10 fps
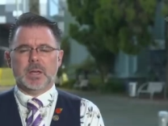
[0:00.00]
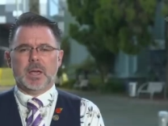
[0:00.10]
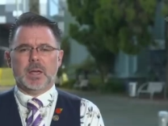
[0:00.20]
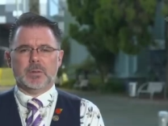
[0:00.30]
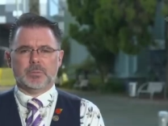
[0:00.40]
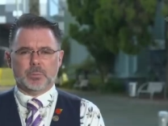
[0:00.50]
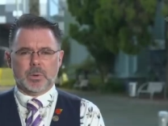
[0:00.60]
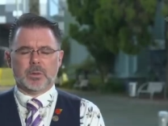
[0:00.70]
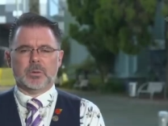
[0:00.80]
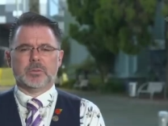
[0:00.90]
It is one
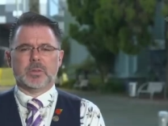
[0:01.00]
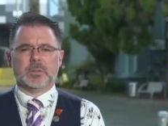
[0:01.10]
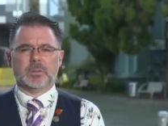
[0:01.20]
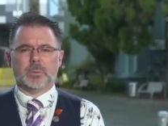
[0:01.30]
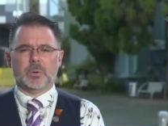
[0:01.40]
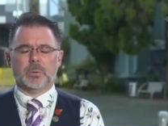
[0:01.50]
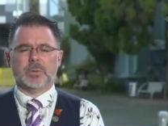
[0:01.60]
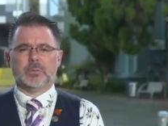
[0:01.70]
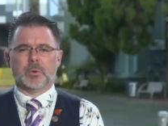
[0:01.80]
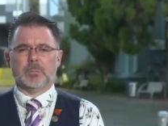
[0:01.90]
of those things that we
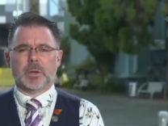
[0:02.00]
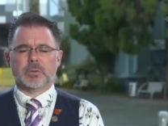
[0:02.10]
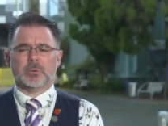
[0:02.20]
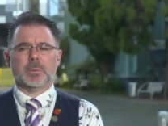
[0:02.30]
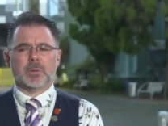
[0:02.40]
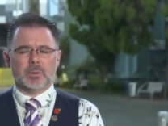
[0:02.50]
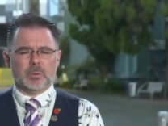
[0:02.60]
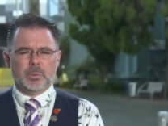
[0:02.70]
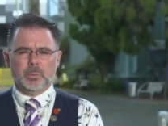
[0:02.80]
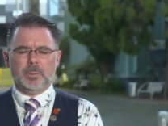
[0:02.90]
always try and make sure. But
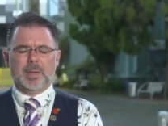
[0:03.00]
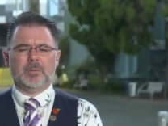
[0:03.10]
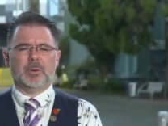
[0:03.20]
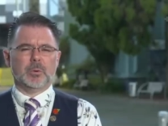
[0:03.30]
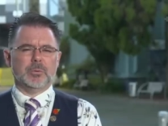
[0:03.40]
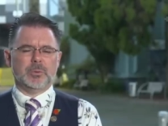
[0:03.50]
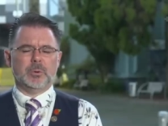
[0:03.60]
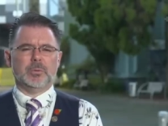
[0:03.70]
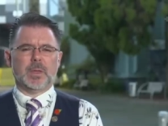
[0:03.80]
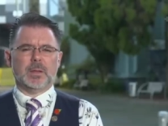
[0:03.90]
look, we will be having a review
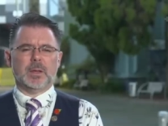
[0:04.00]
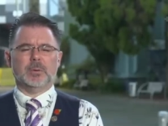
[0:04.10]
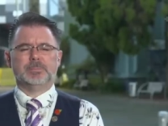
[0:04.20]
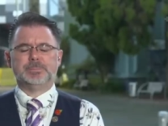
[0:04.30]
of that now.